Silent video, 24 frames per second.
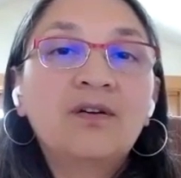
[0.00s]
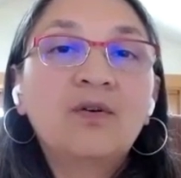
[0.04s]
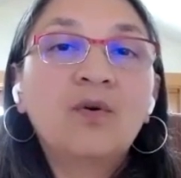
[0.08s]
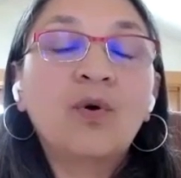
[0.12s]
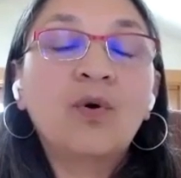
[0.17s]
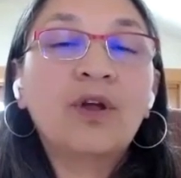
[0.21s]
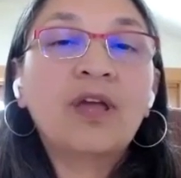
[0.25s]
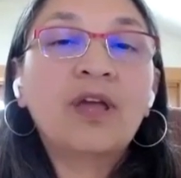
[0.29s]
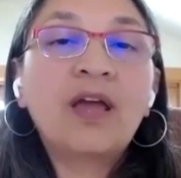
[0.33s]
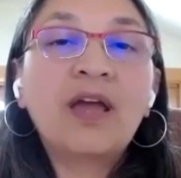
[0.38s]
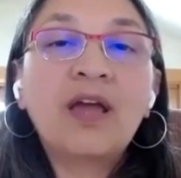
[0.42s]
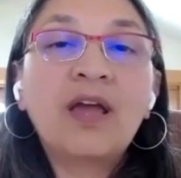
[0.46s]

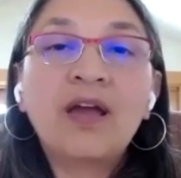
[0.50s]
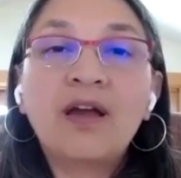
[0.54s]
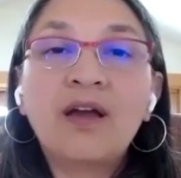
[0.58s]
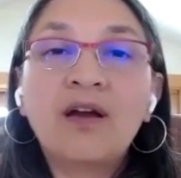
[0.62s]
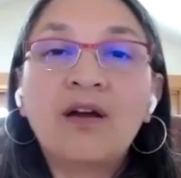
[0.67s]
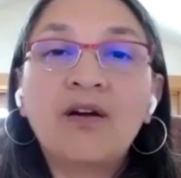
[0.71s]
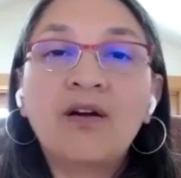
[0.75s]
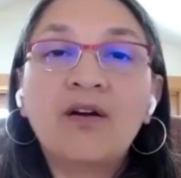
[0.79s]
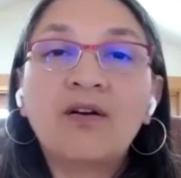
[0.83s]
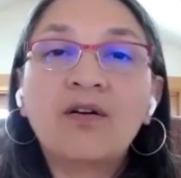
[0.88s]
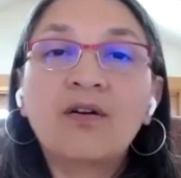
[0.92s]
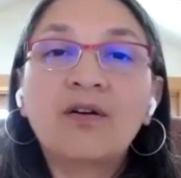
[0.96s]
or
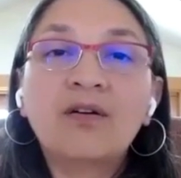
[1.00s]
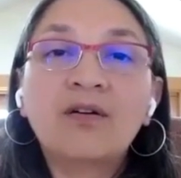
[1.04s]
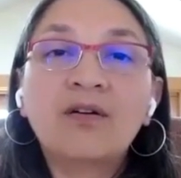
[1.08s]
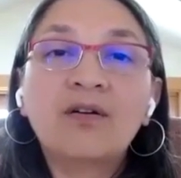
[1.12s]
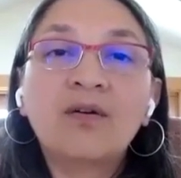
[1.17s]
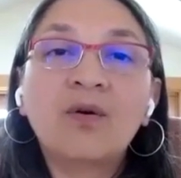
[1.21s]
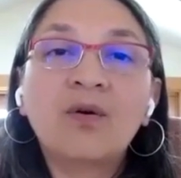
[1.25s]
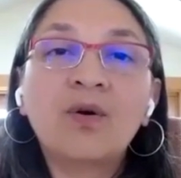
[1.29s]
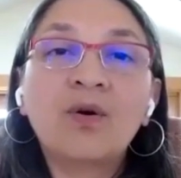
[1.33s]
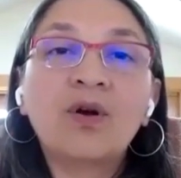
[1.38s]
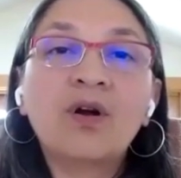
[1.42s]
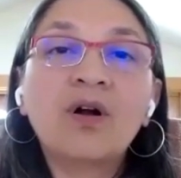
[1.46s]
care
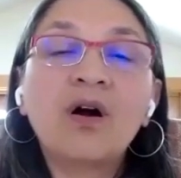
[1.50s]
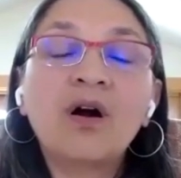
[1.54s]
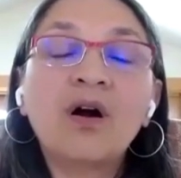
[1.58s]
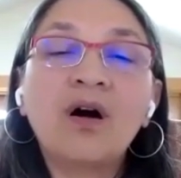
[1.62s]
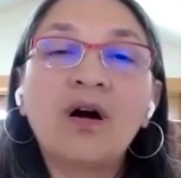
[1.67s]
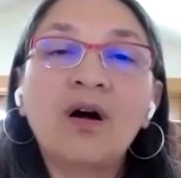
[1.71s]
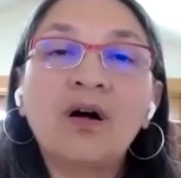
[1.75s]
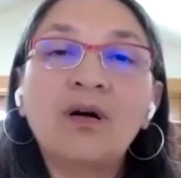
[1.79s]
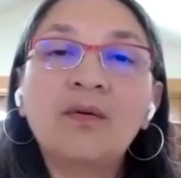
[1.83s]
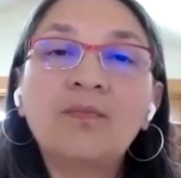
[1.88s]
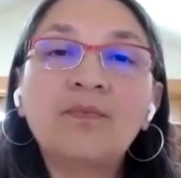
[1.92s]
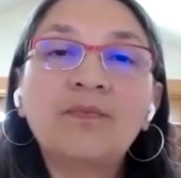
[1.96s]
or
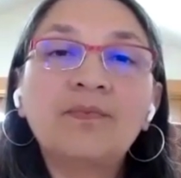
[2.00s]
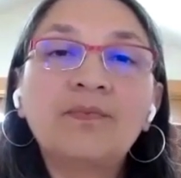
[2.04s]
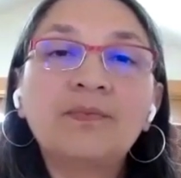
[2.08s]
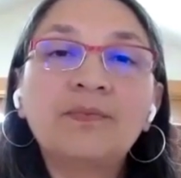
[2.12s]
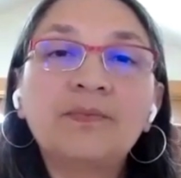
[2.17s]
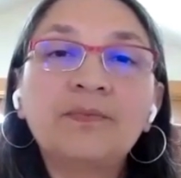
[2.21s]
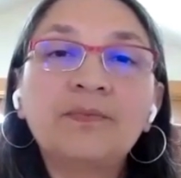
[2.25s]
calm.